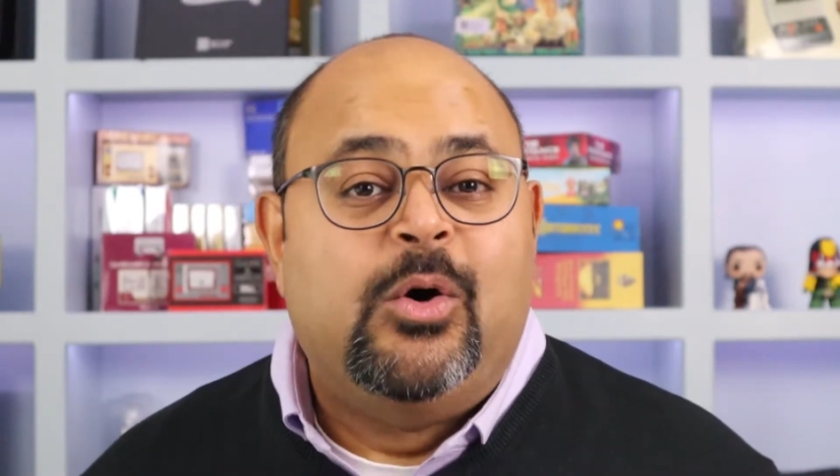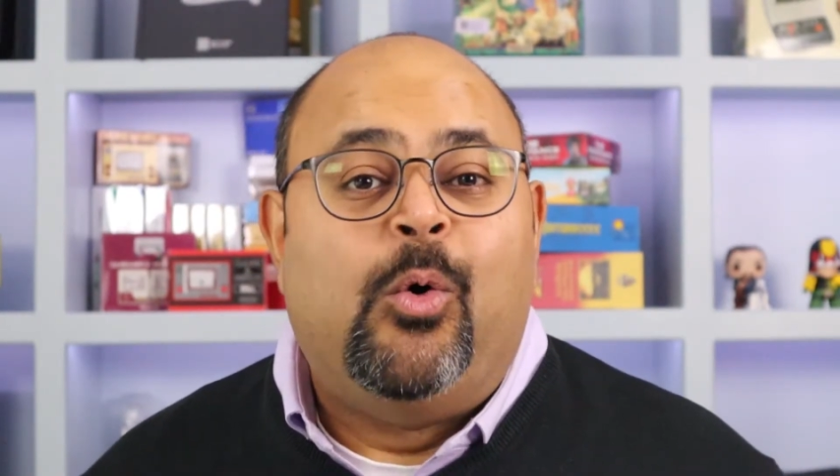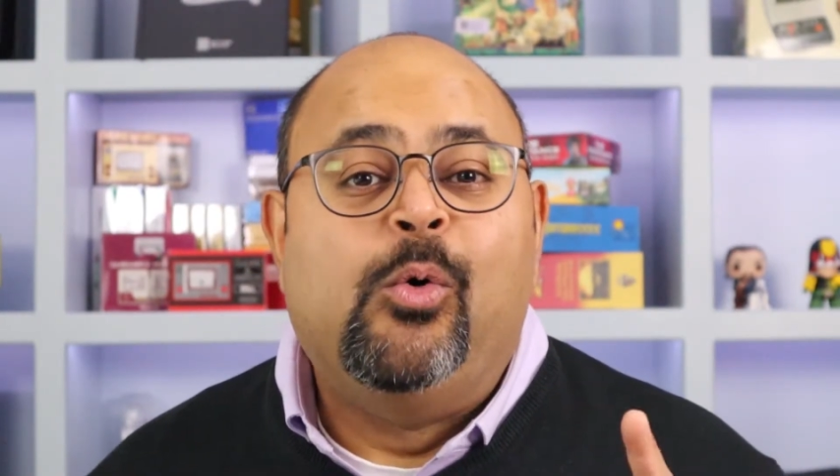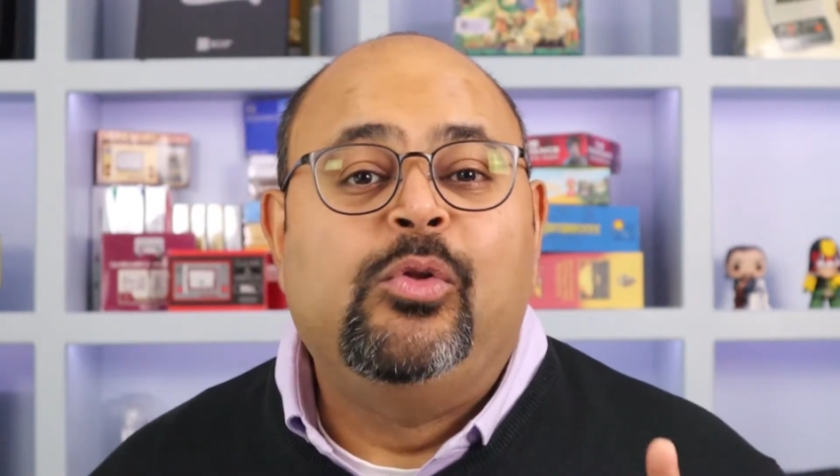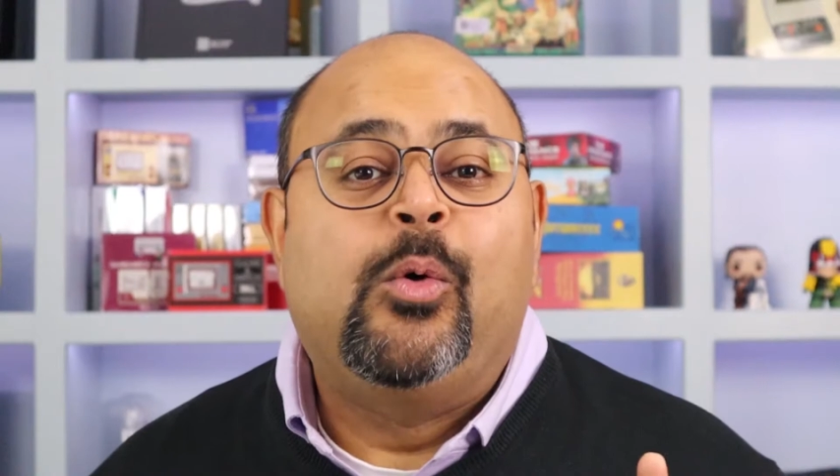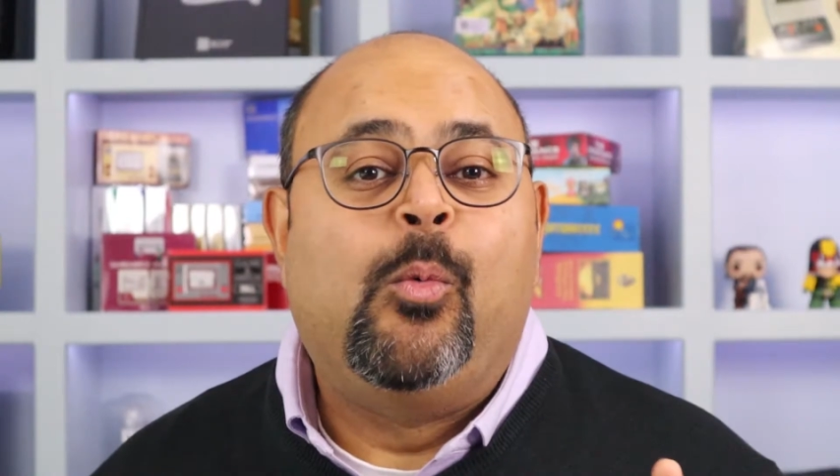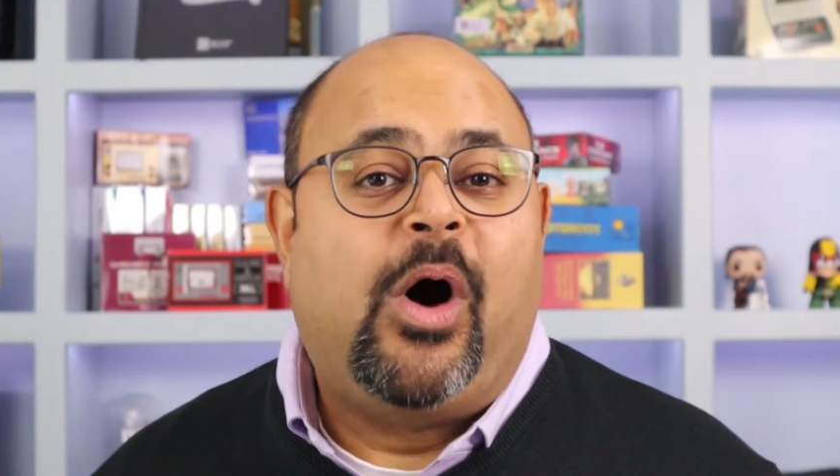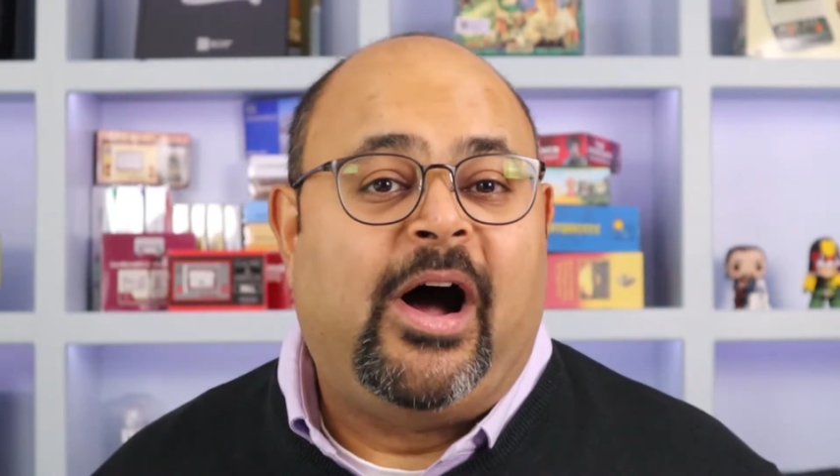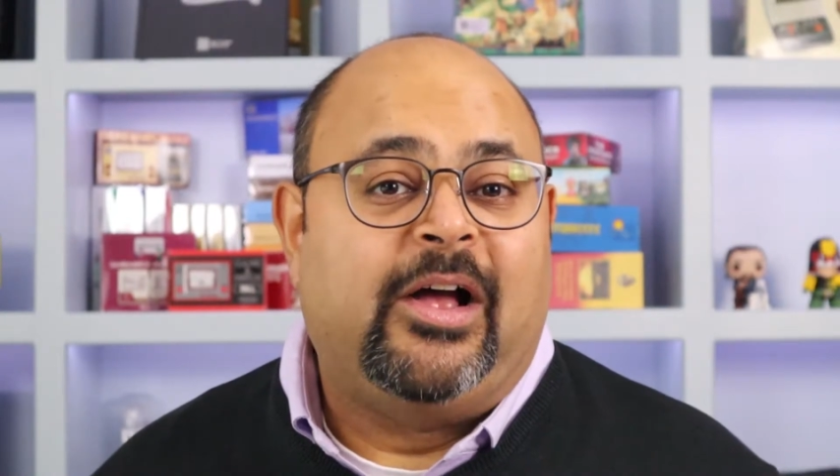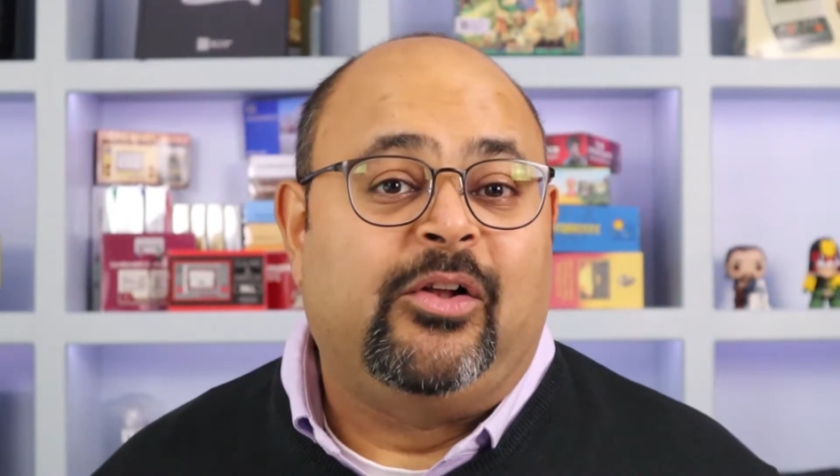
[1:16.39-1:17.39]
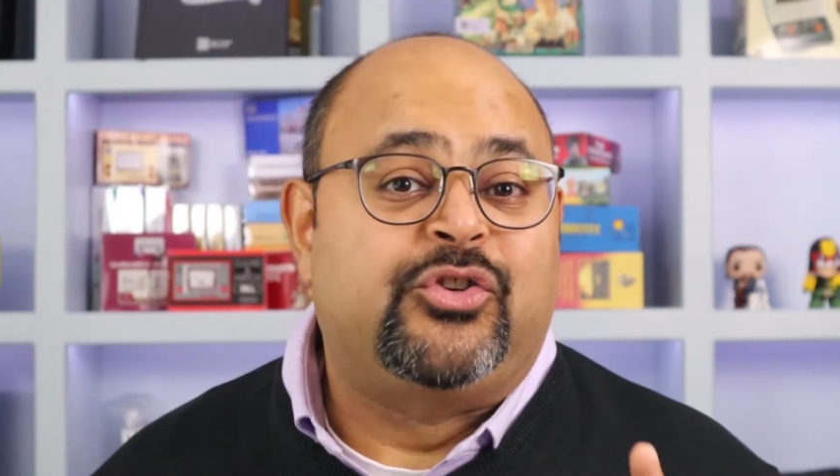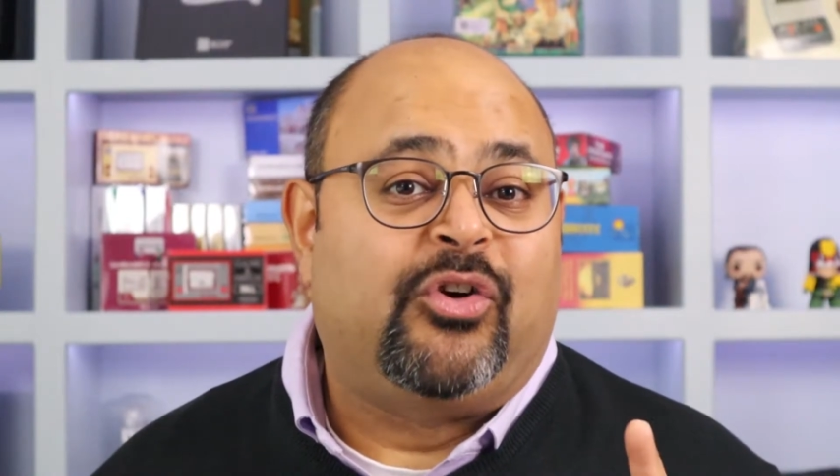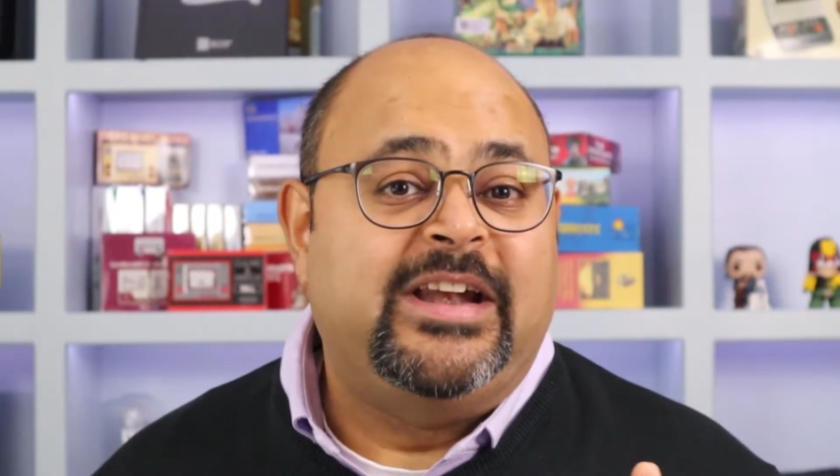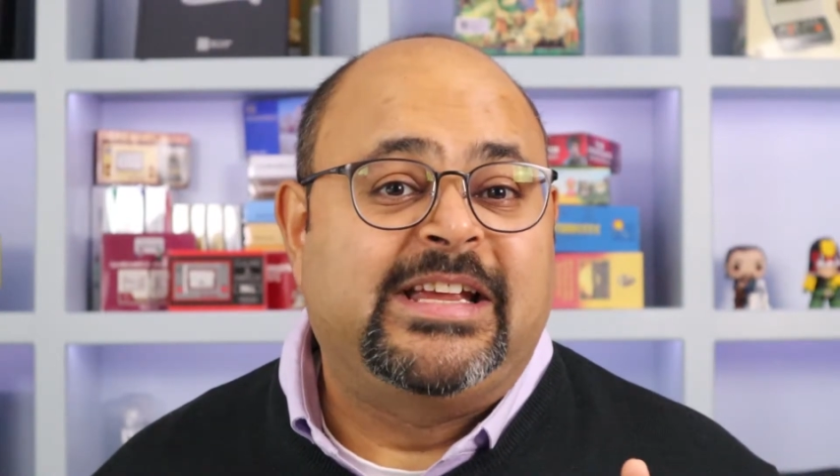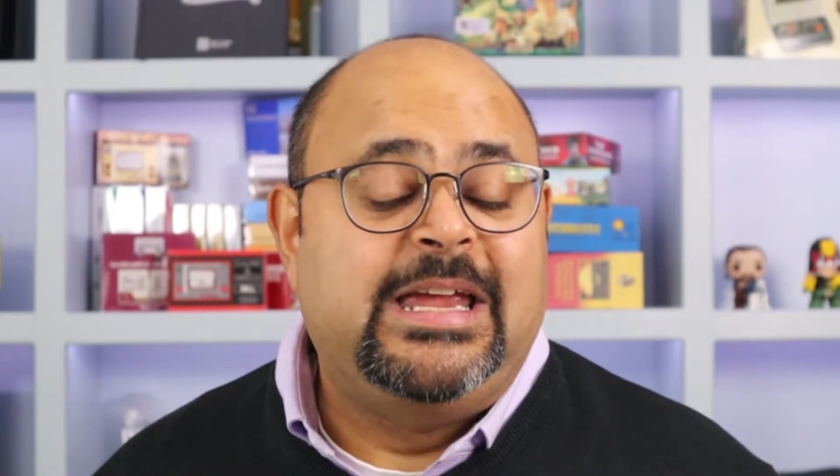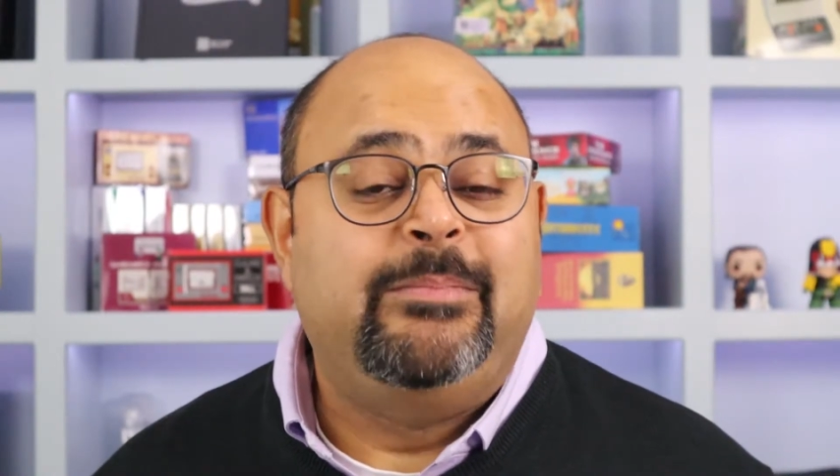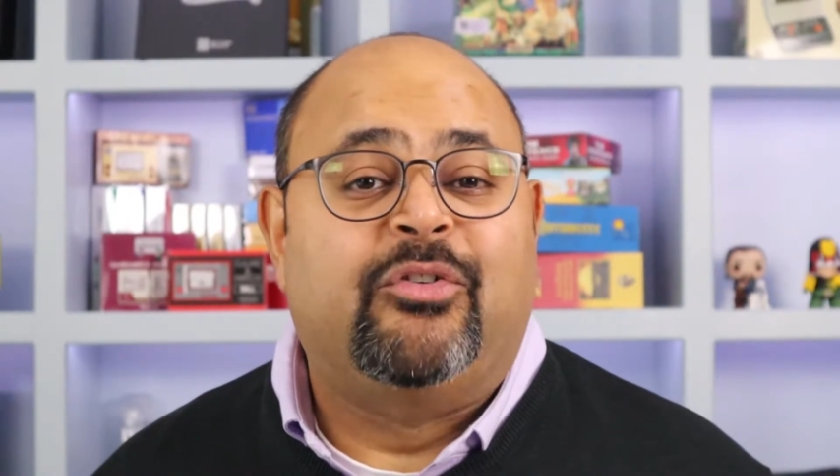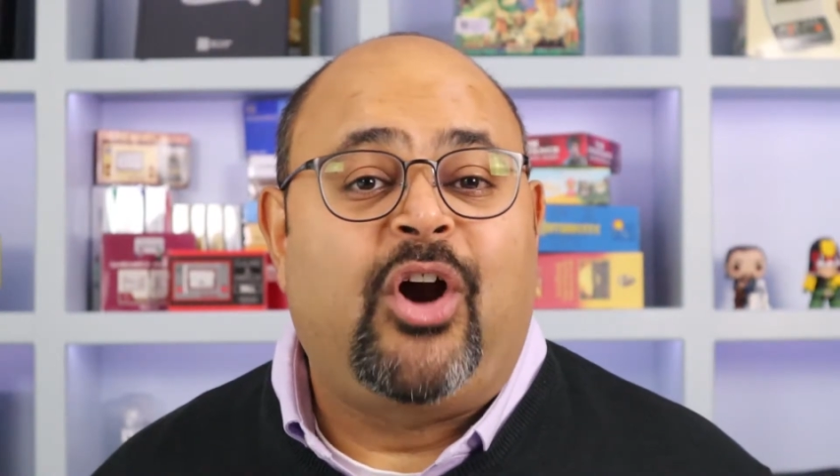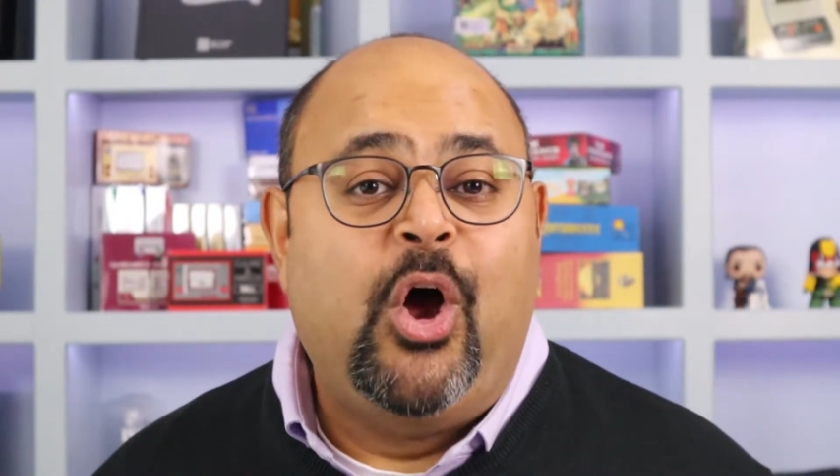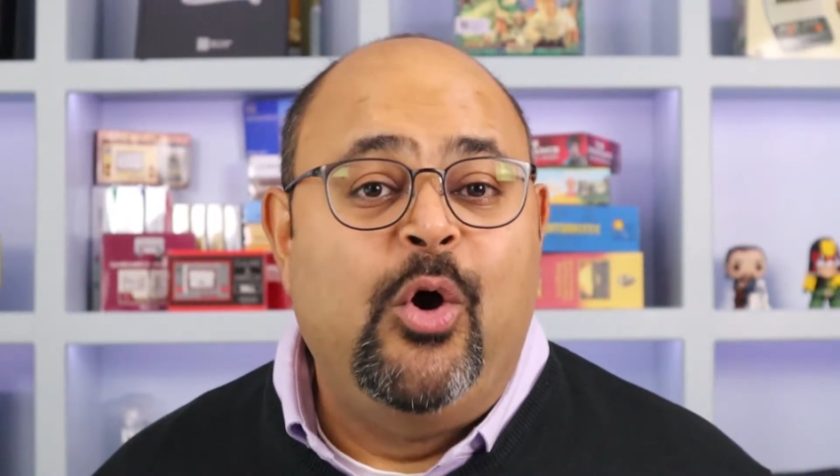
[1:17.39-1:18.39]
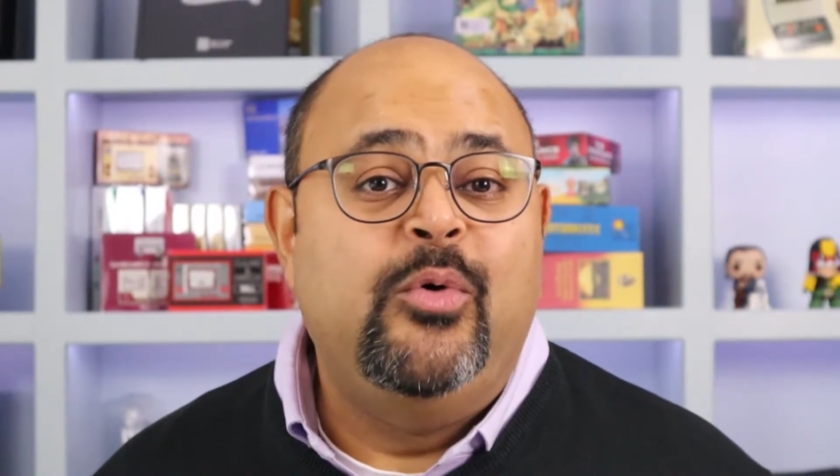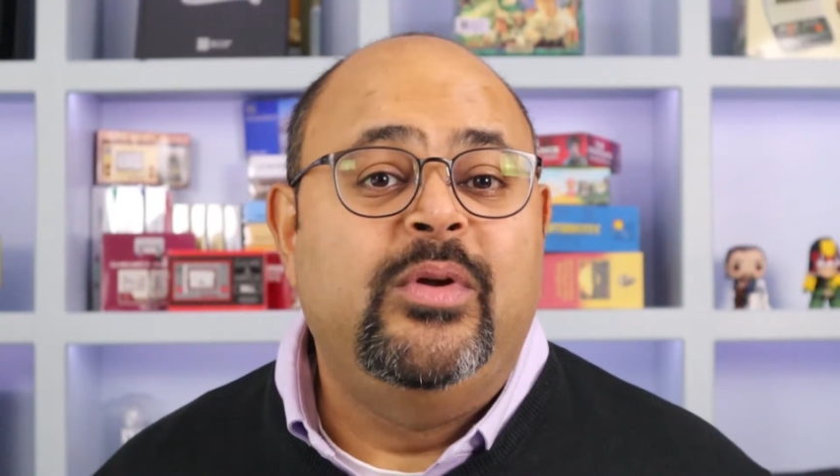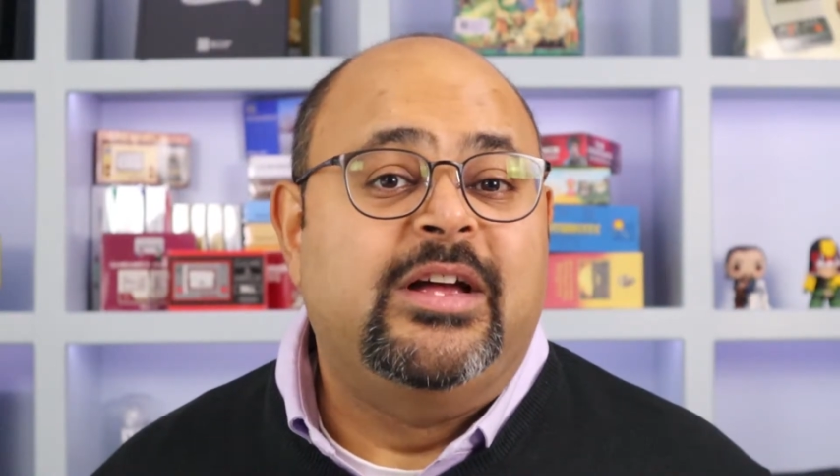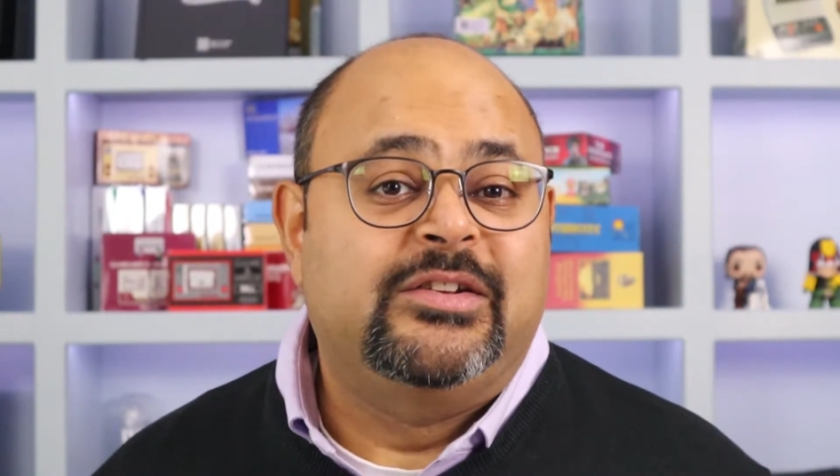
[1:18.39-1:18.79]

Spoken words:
all the while trying to keep your own